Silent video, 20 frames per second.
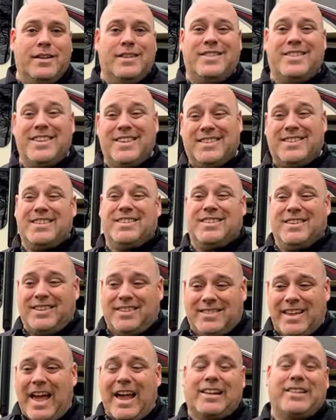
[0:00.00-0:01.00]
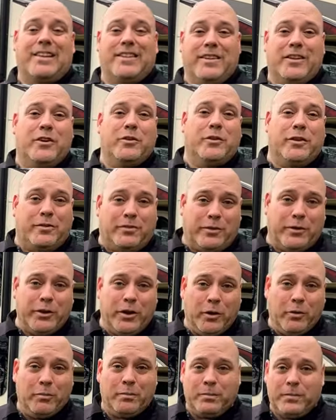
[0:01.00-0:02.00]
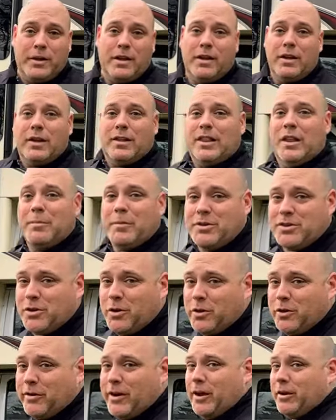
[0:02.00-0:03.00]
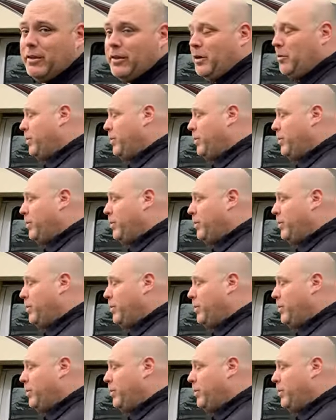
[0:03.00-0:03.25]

this is exactly the unit for you. Let me show you around a little